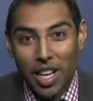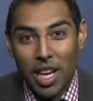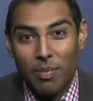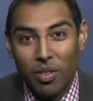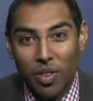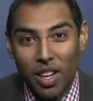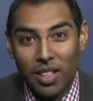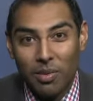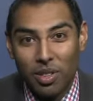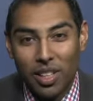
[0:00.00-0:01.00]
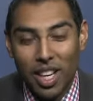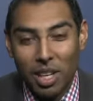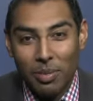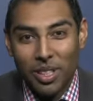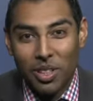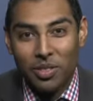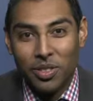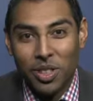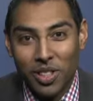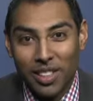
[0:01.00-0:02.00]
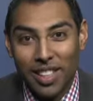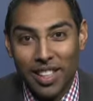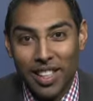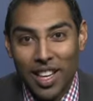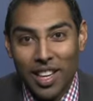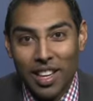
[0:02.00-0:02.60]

and provide them with an element of certainty